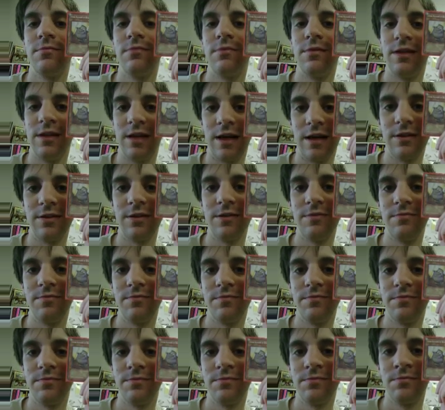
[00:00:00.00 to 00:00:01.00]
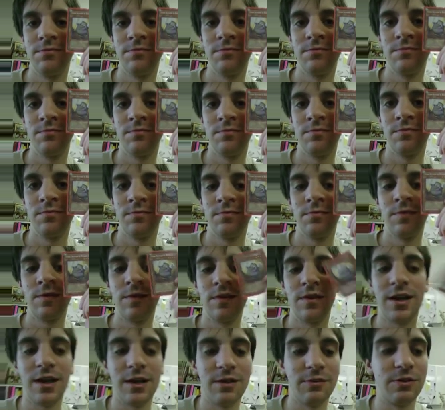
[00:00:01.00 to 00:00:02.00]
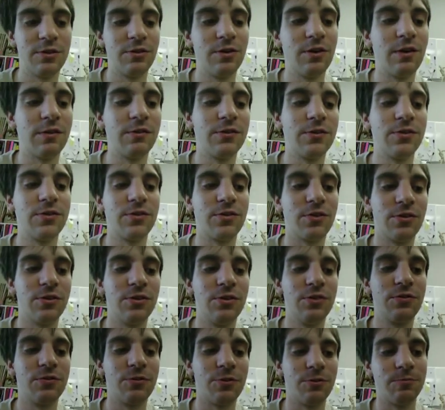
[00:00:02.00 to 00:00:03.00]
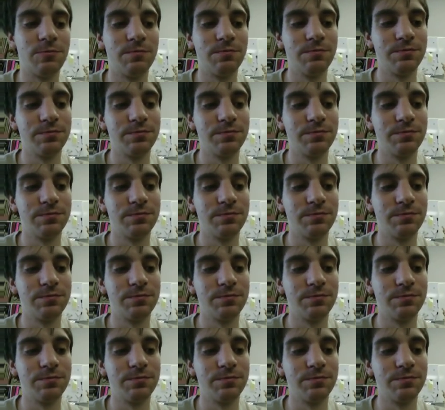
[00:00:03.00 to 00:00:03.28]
The end. So yeah, the Ritual Delvers are useful.